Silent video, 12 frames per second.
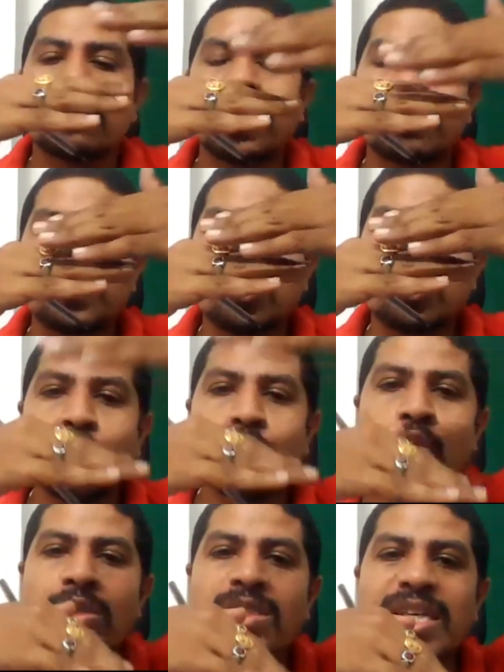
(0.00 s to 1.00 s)
that much
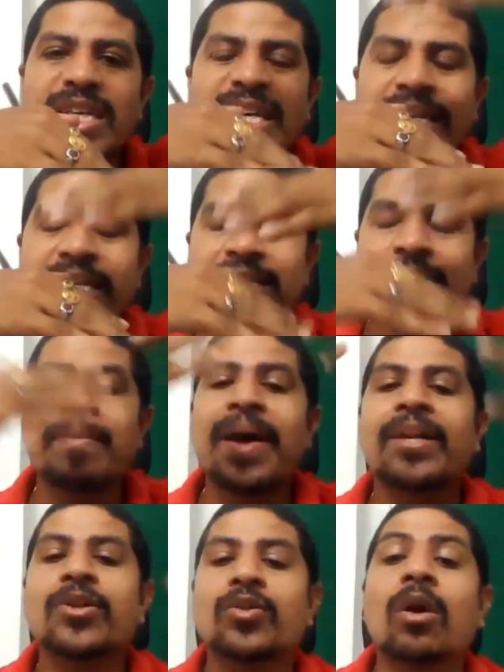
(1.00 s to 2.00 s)
huge increasing
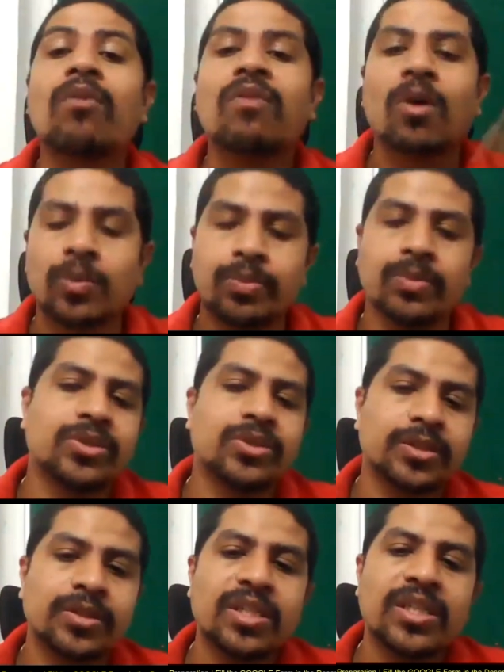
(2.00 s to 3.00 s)
magnitude of output?